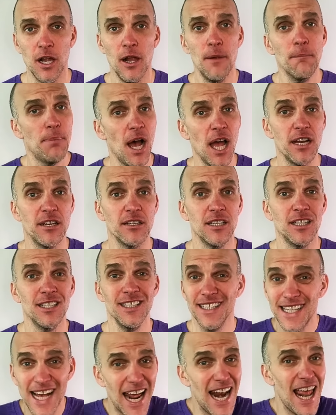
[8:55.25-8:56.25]
but you
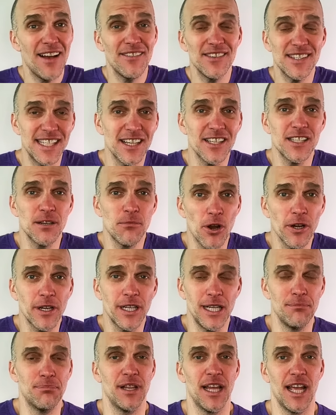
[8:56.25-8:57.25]
got to have a sales and
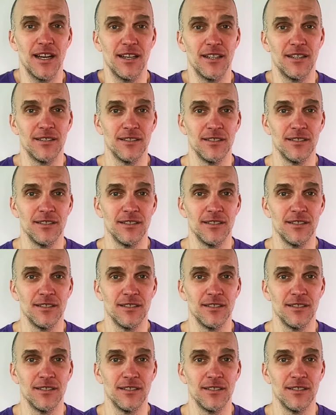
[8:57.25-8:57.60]
marketing plan.